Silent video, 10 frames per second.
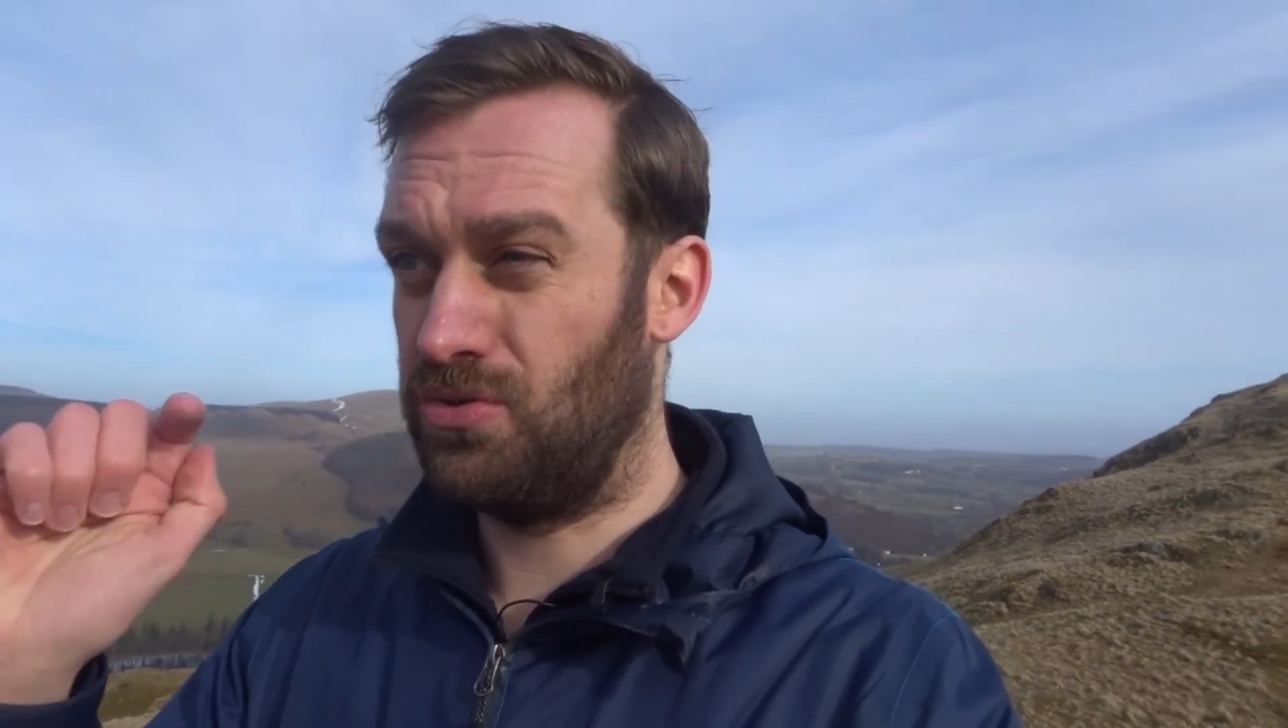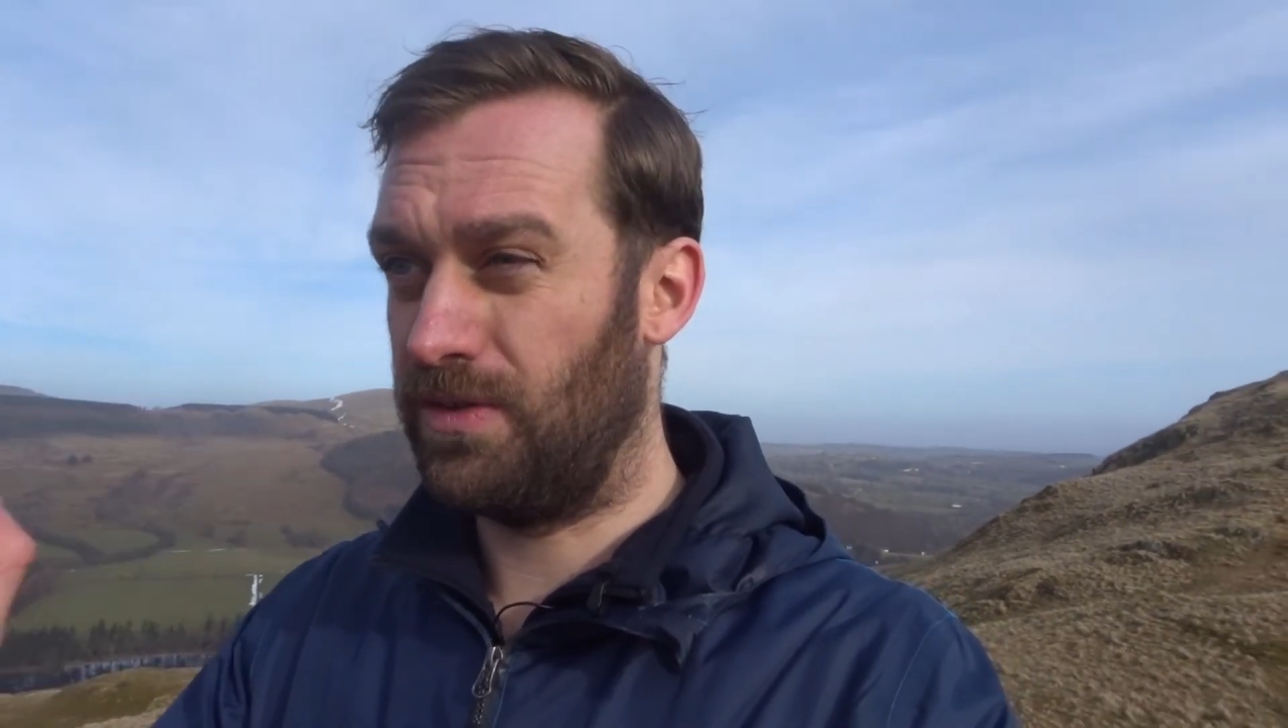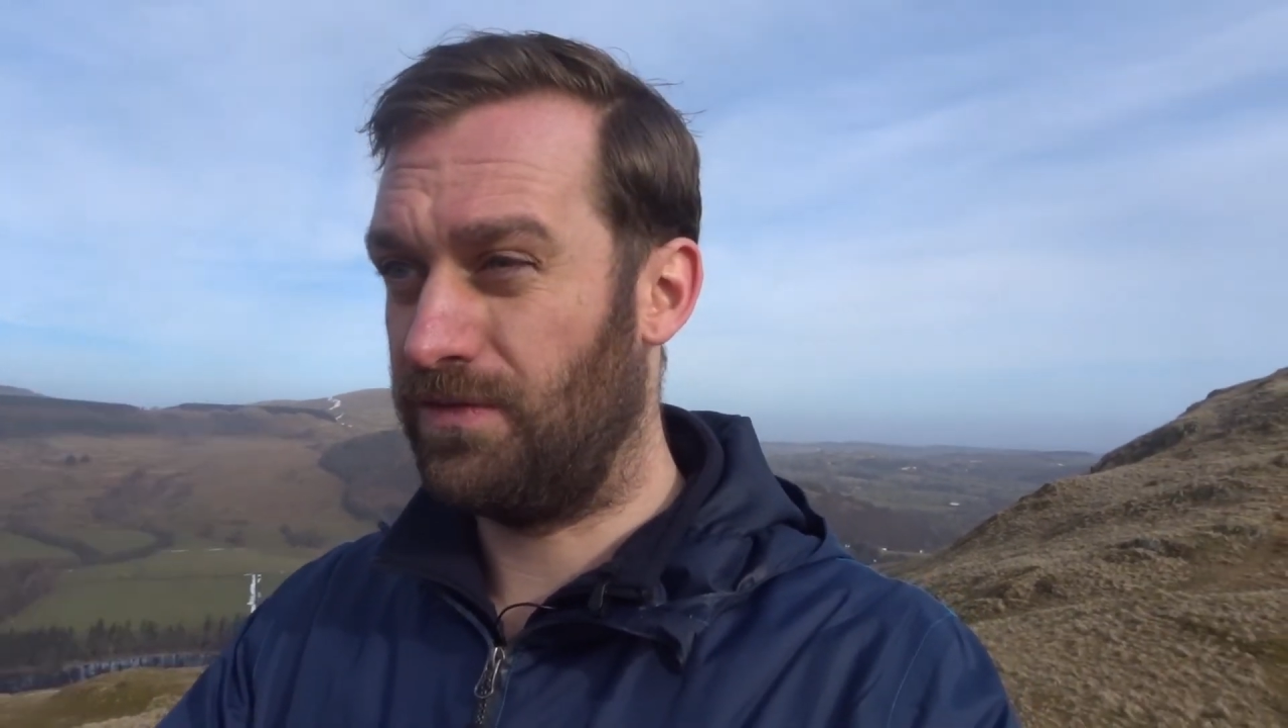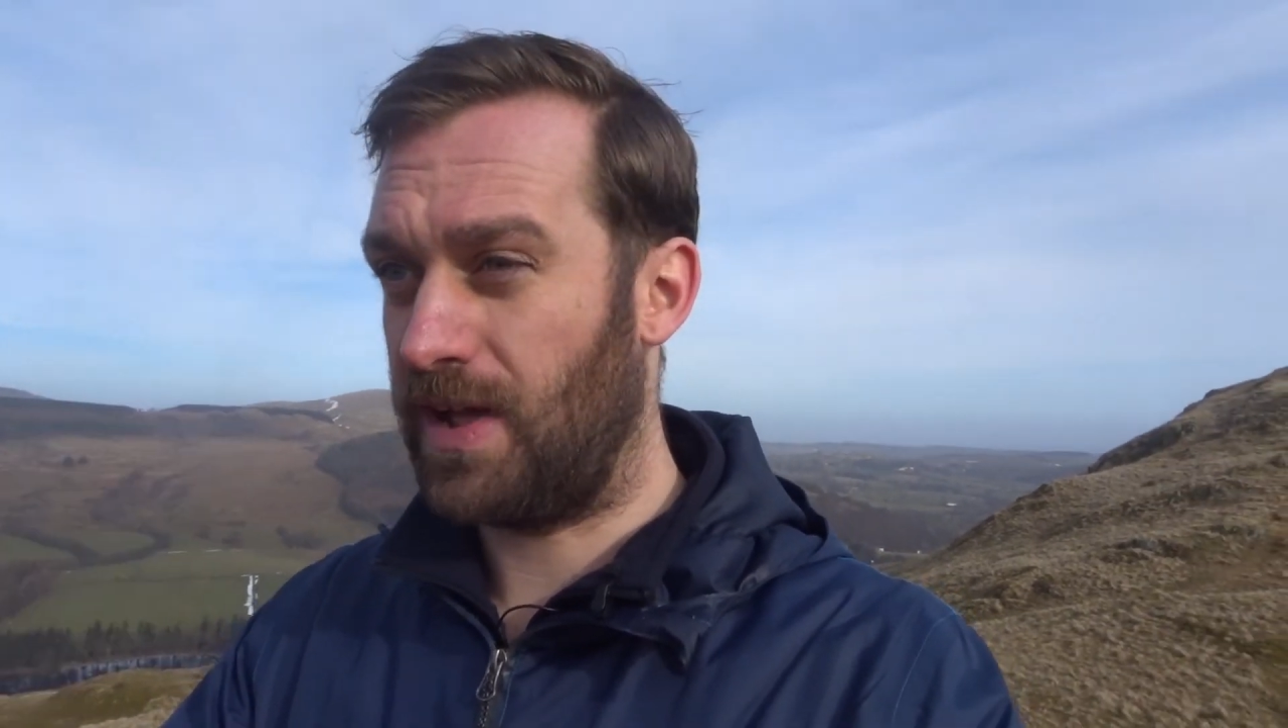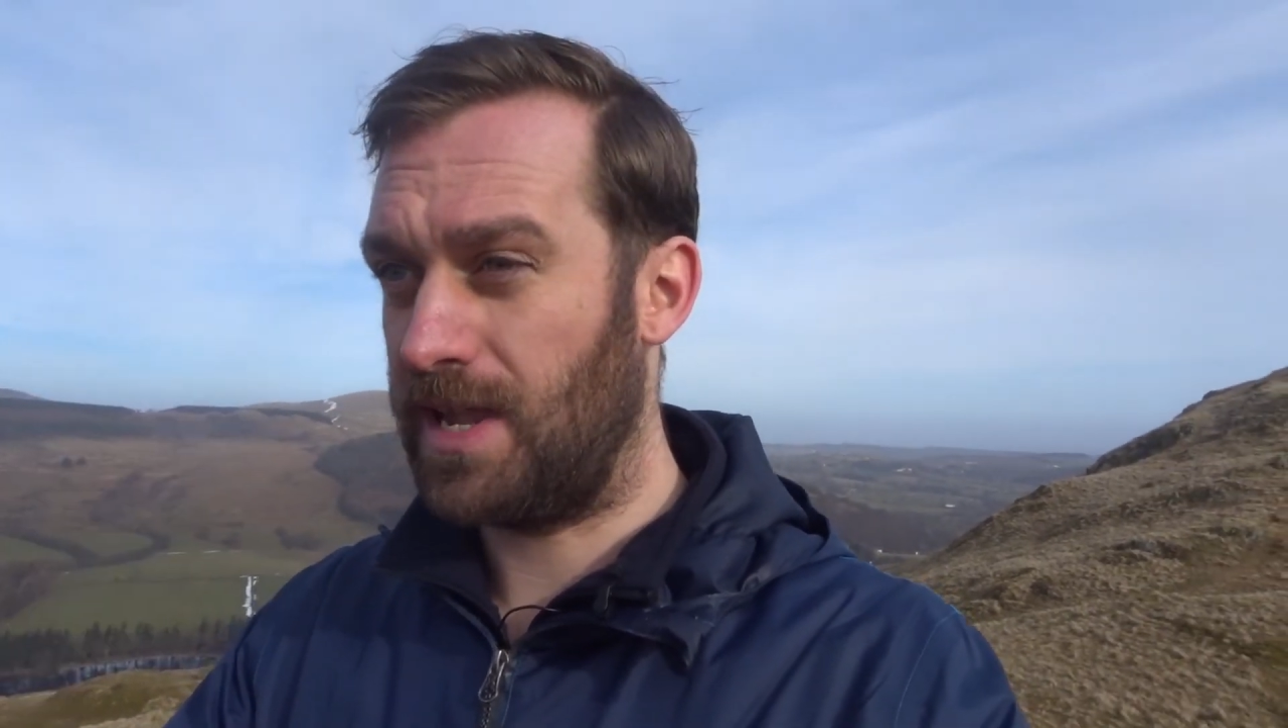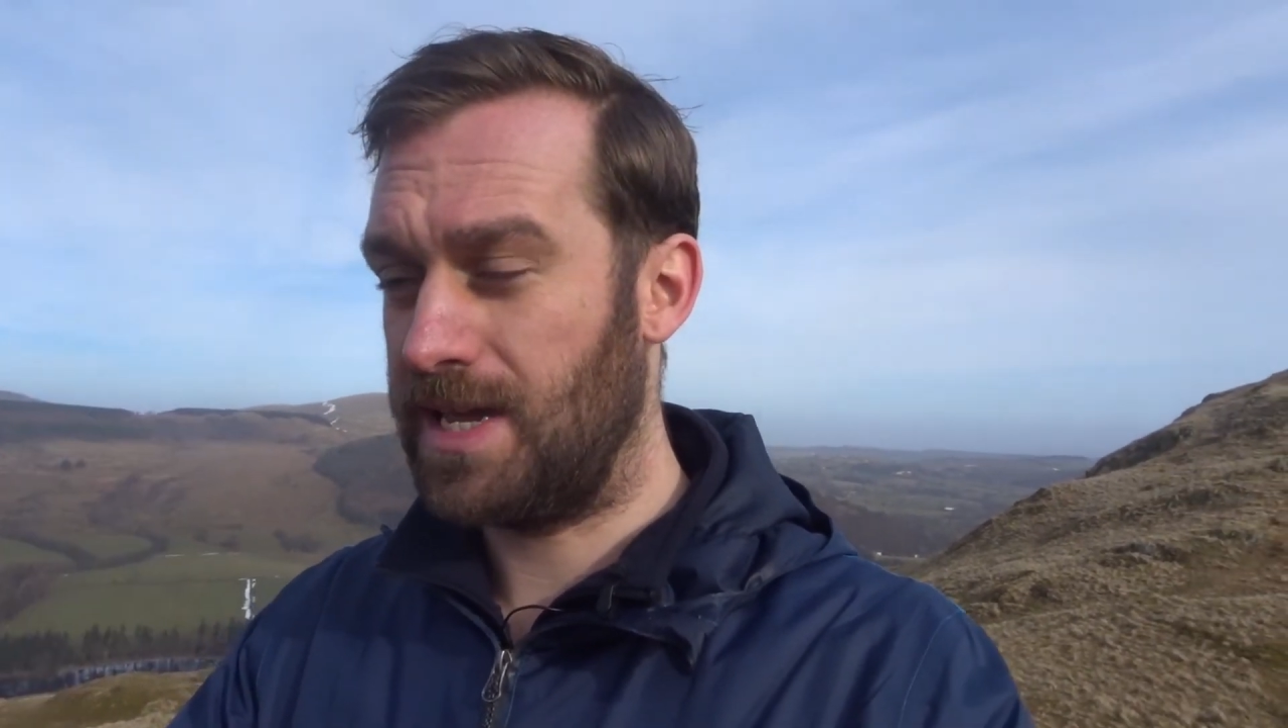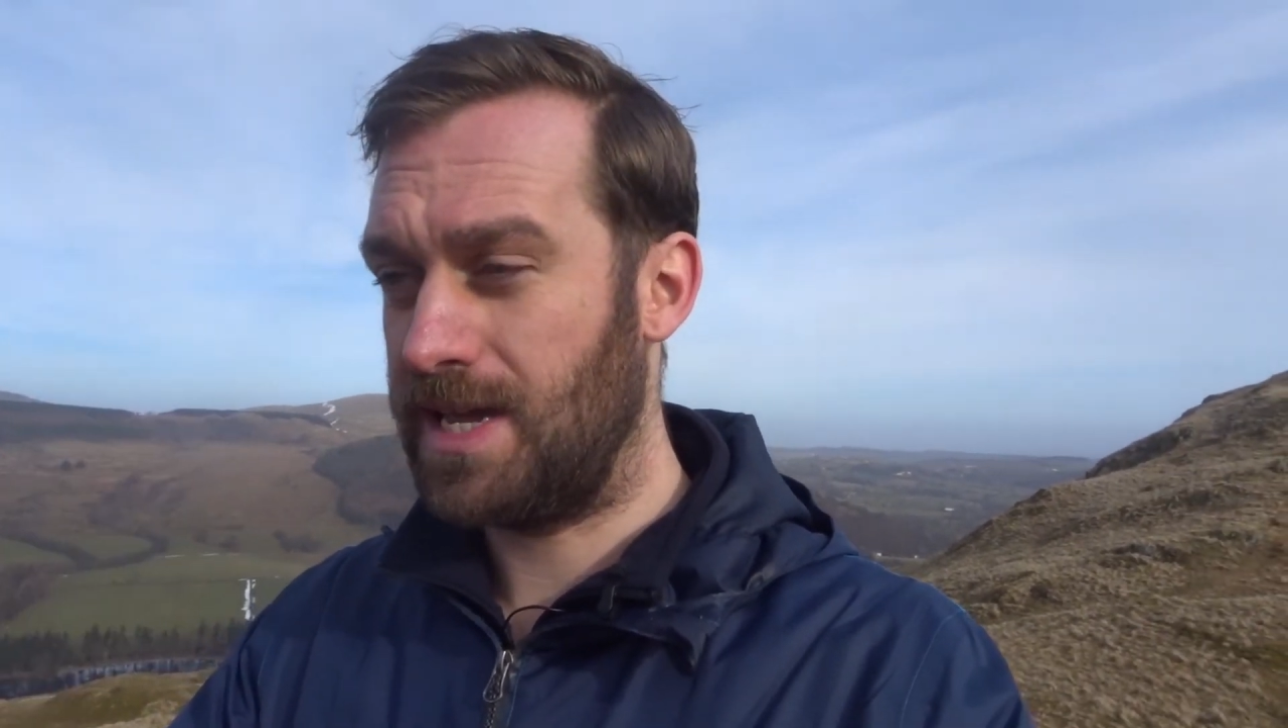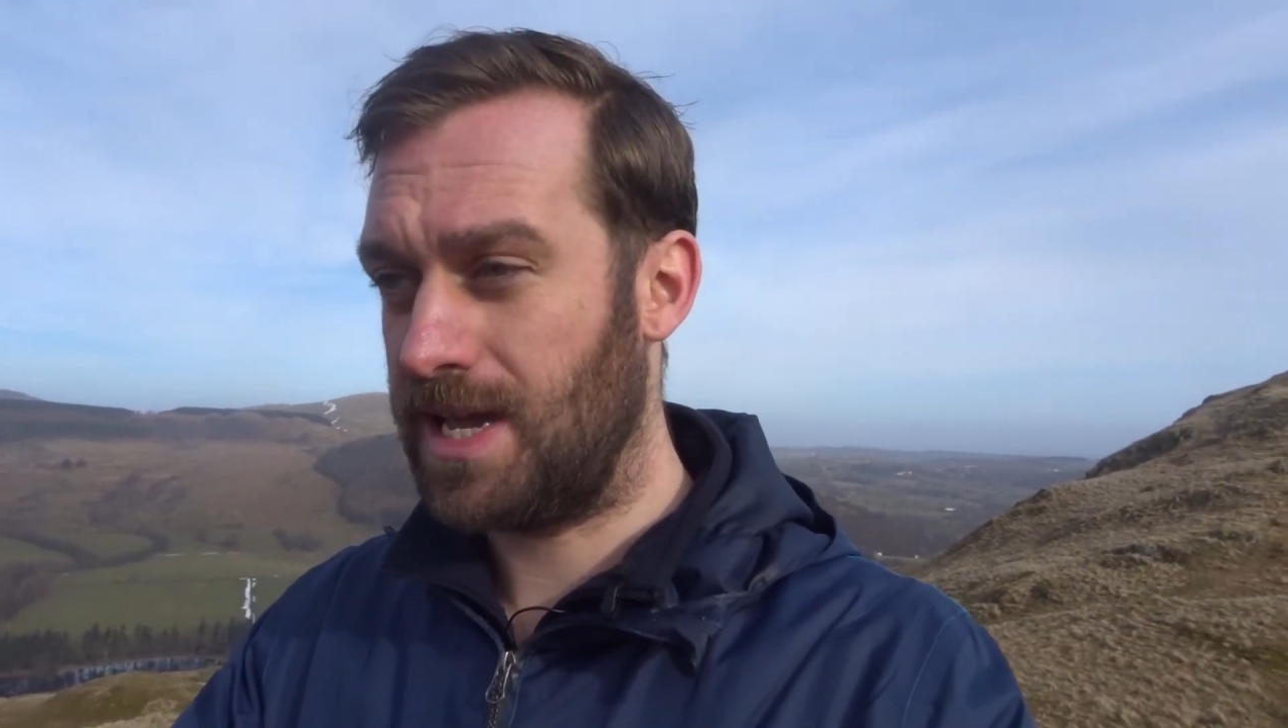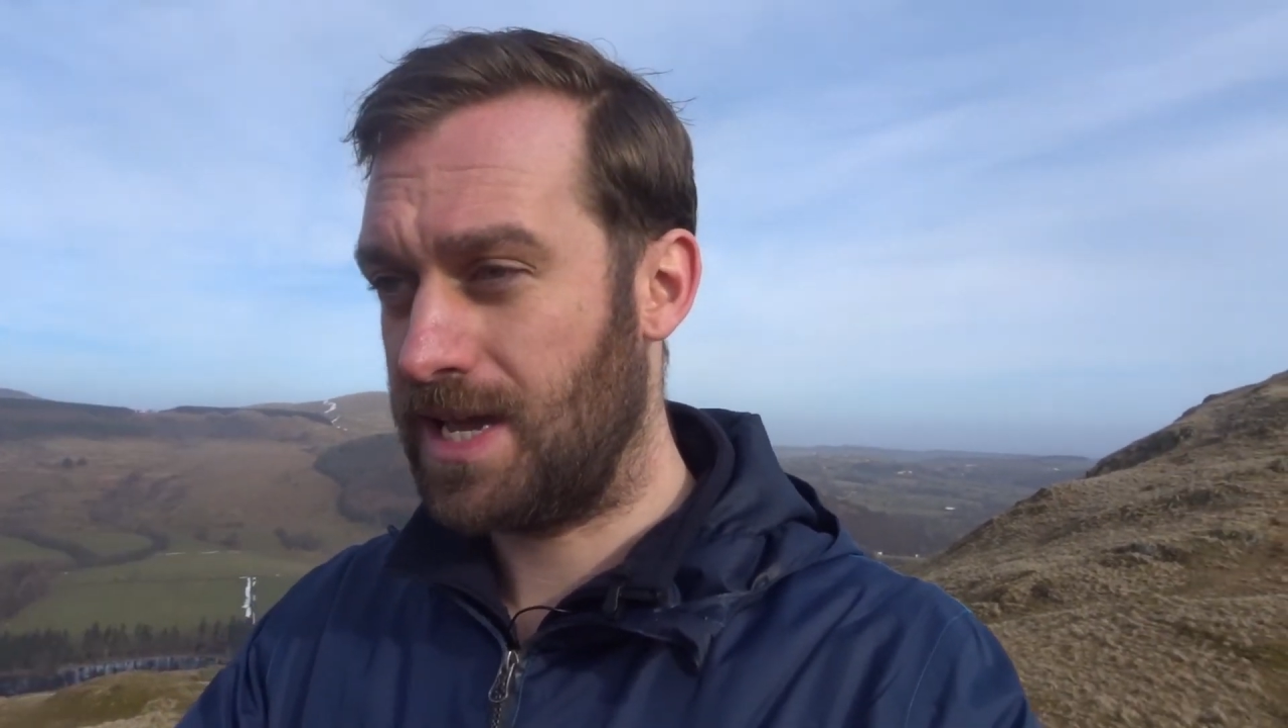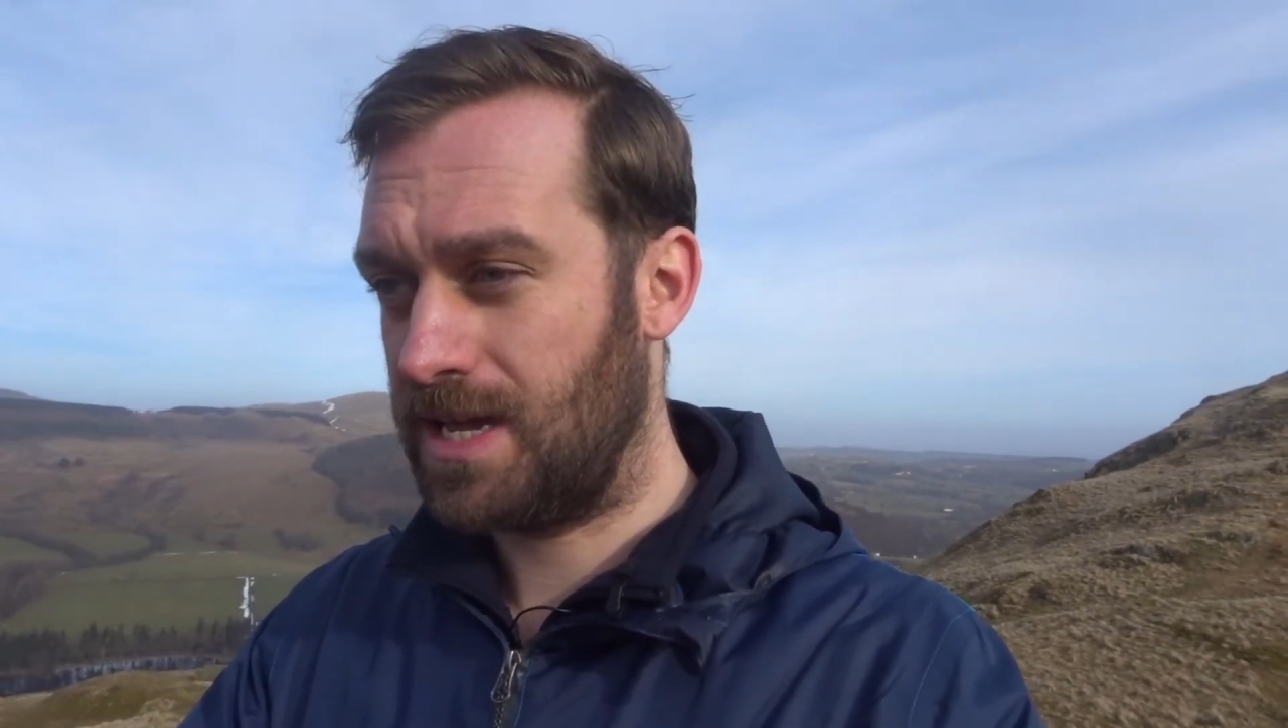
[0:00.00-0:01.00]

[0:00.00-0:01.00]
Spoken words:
the valley,